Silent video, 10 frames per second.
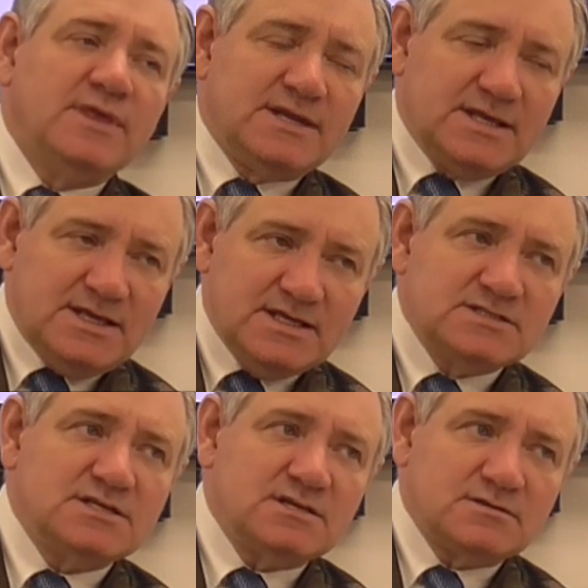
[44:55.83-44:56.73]
that
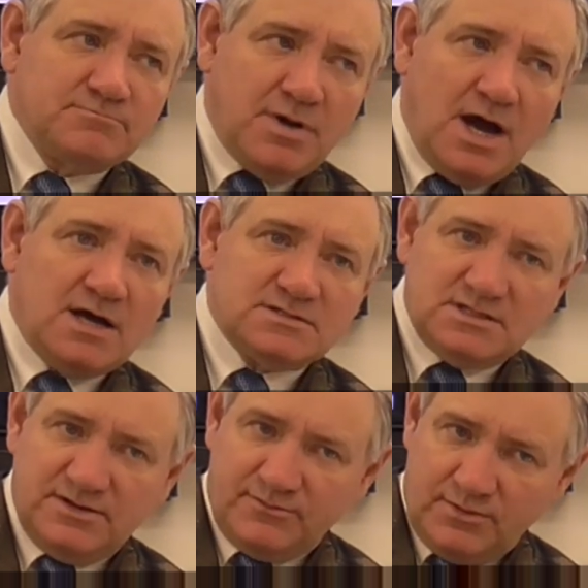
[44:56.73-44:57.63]
isn't
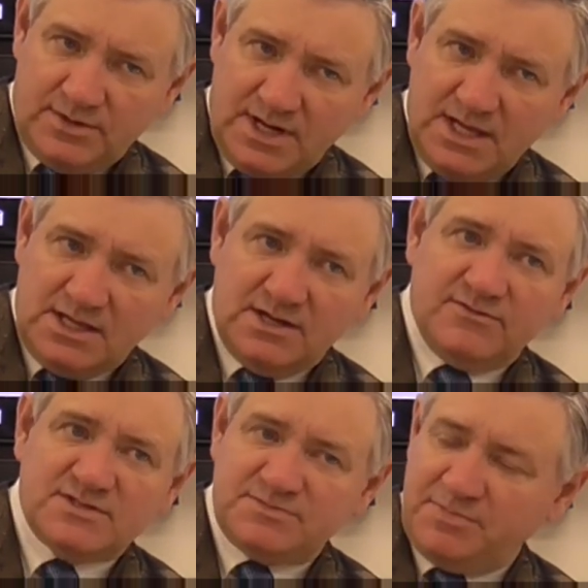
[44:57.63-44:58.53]
positive or
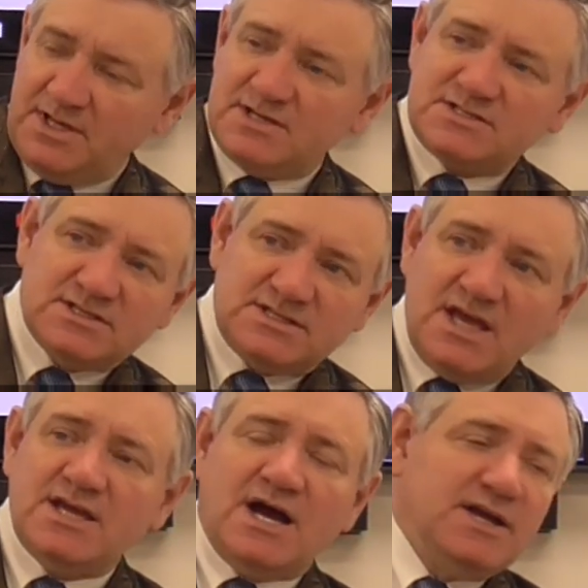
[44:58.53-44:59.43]
negative. Speed is just,
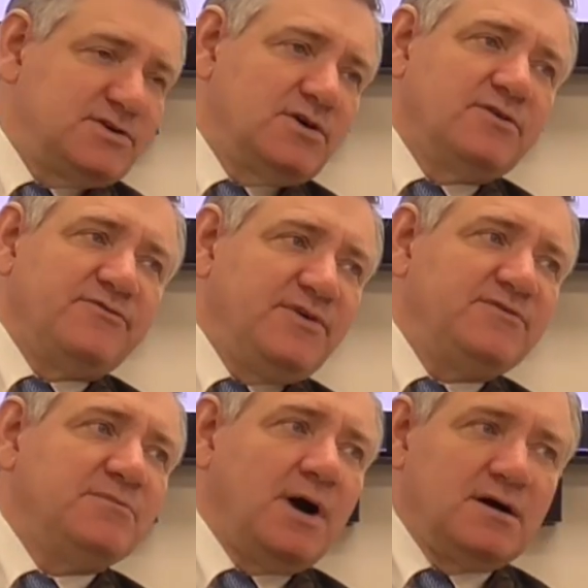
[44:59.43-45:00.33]
hey, I drove
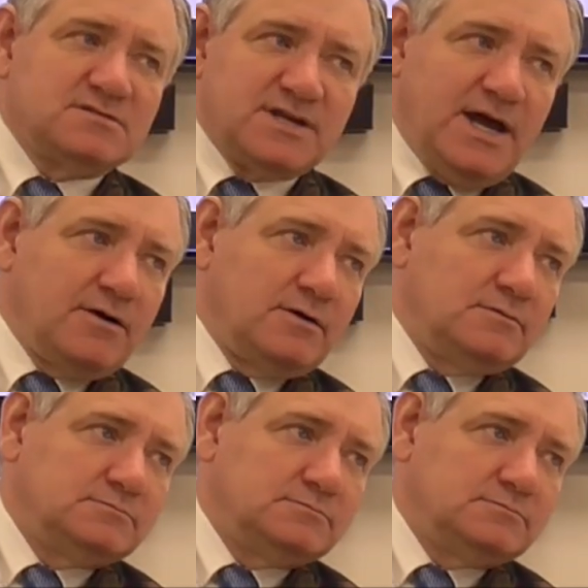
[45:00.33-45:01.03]
50 miles an hour.